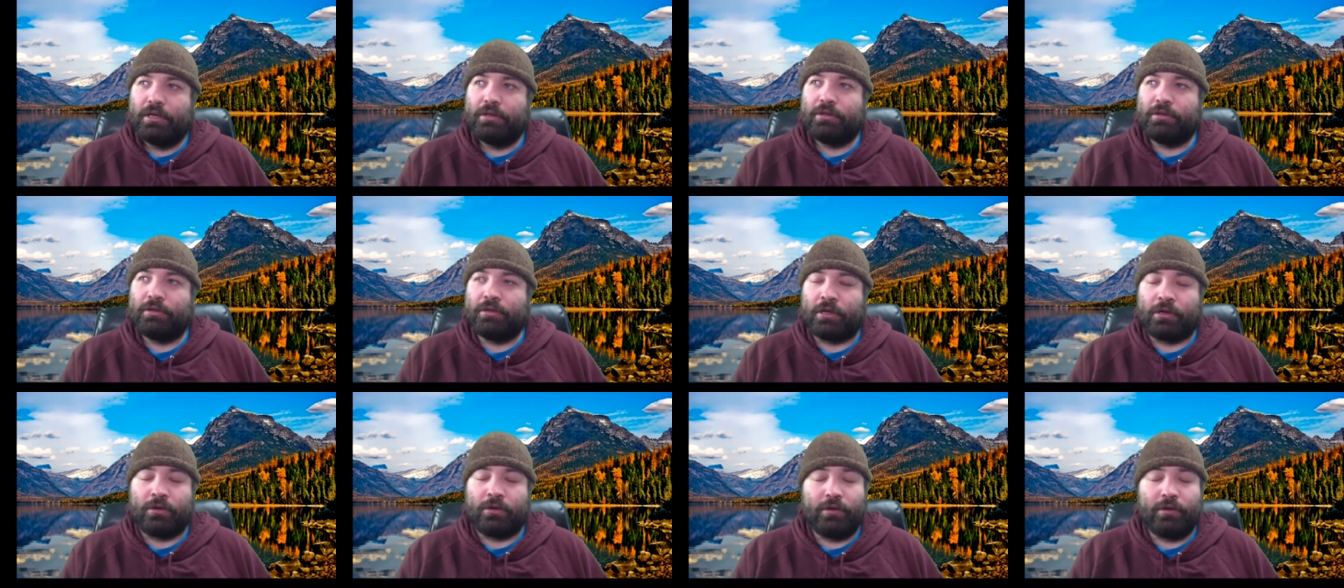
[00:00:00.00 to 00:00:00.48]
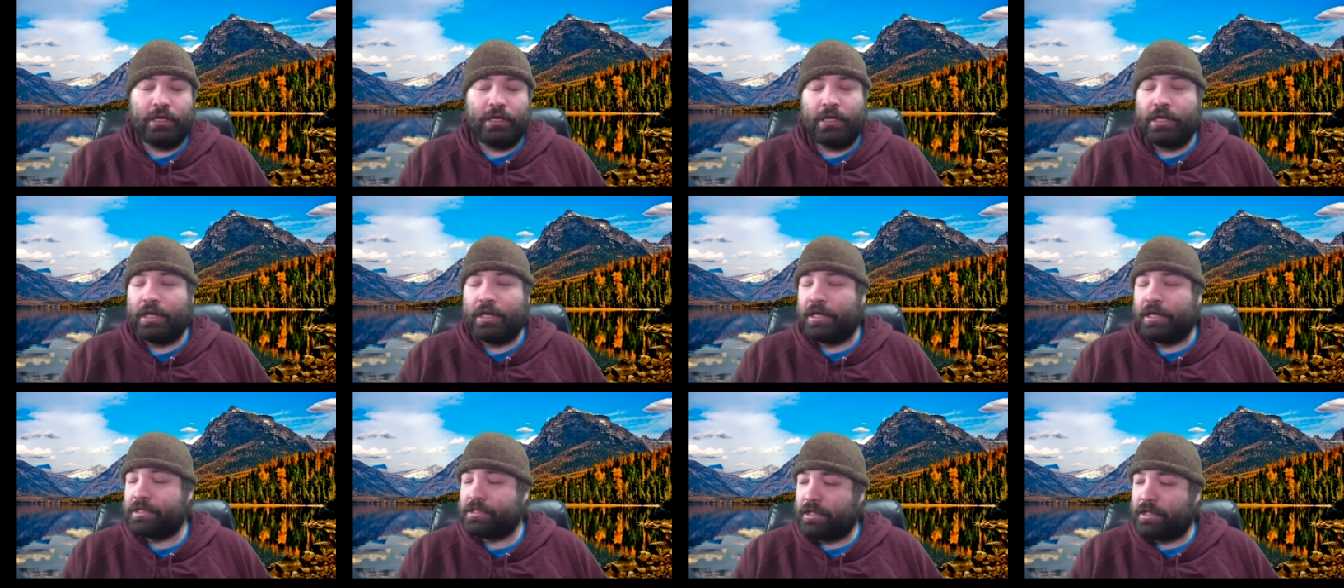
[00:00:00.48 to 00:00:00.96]
The Creating
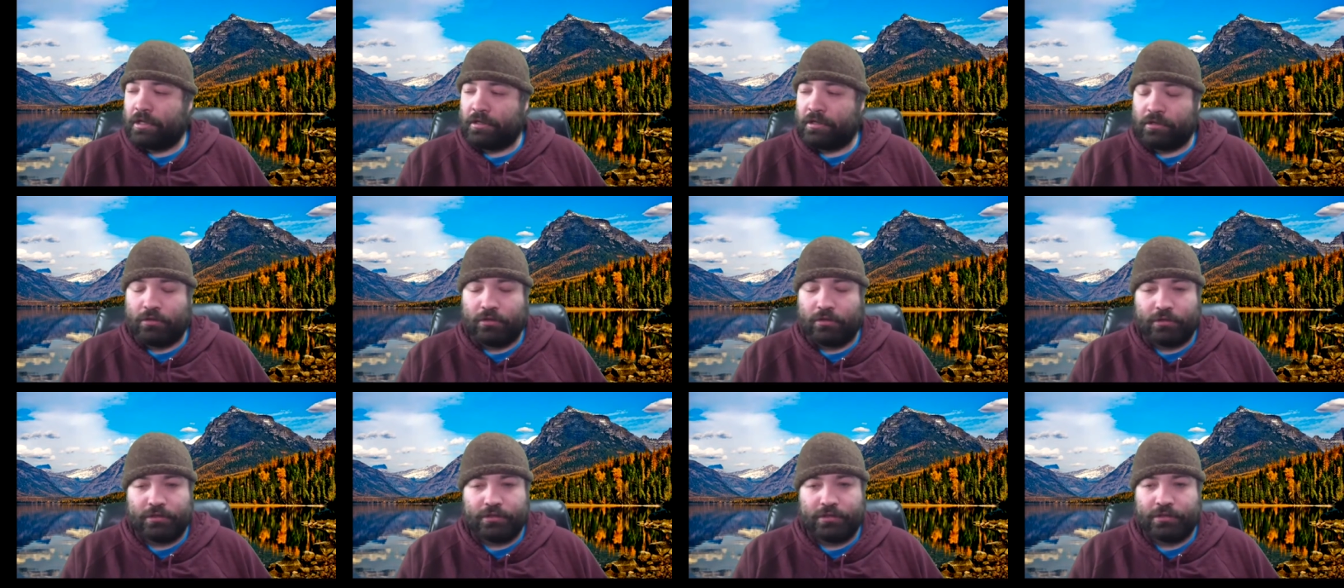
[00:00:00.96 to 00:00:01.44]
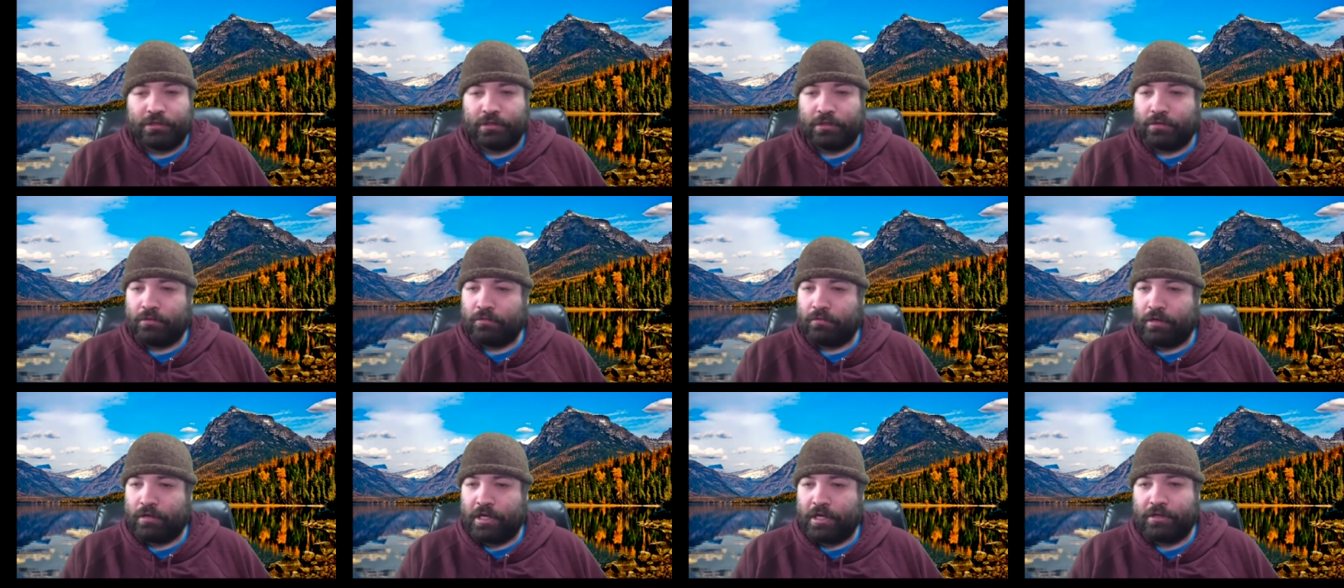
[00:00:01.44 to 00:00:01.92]
Guy's Garden course is a
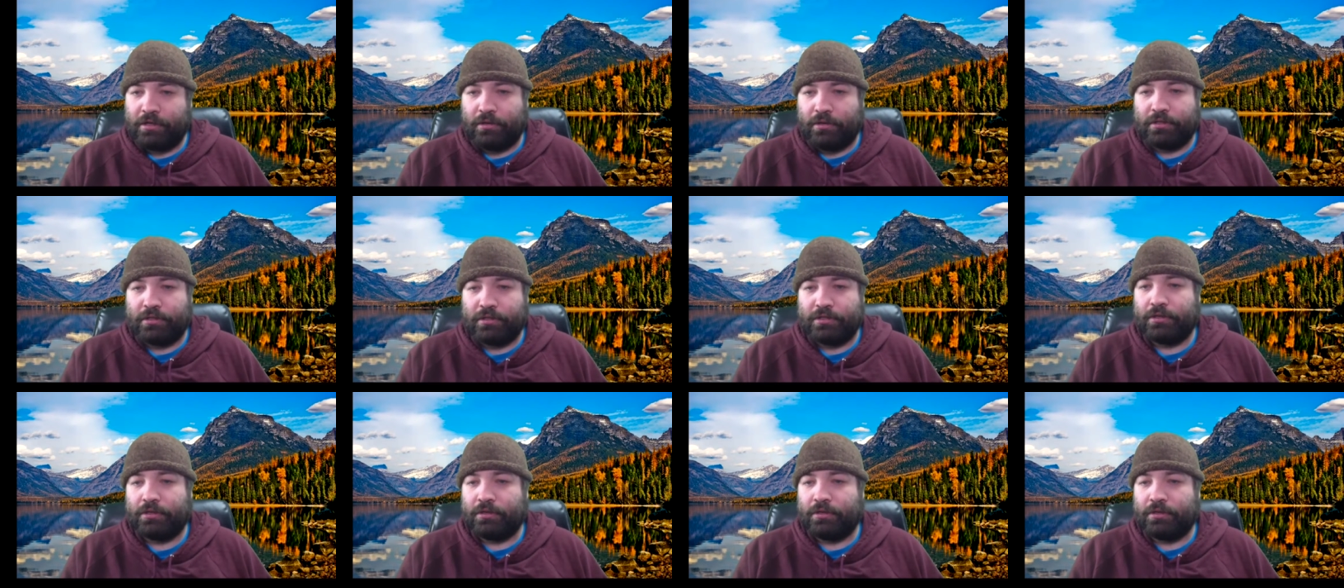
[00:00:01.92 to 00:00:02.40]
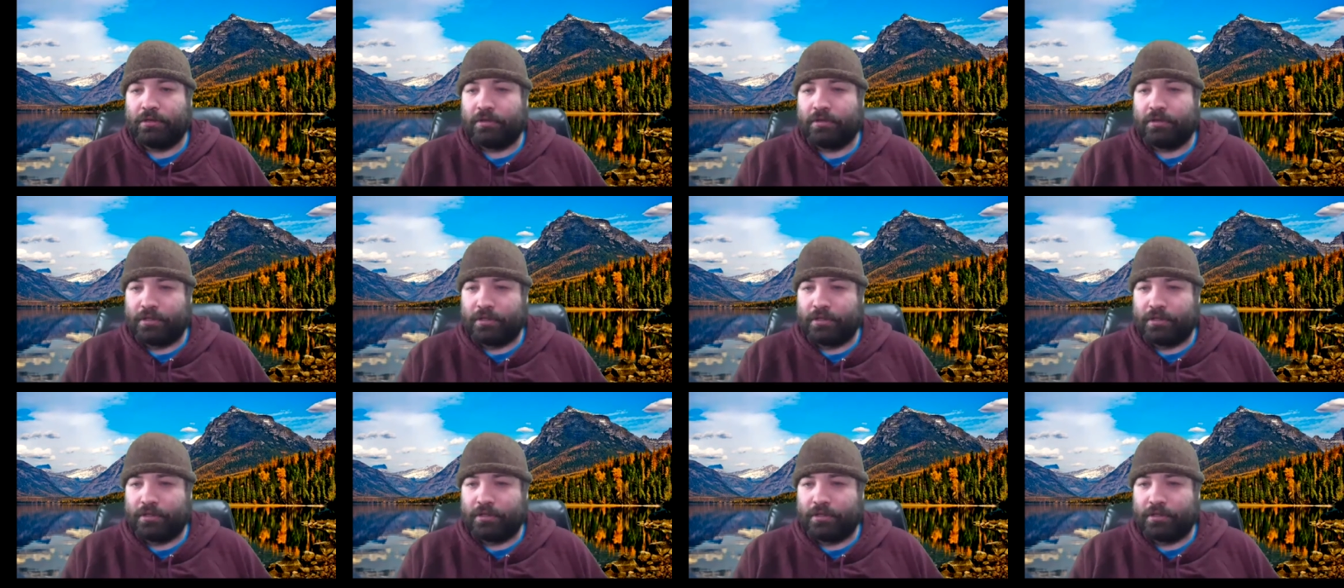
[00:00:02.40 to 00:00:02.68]
great course, though.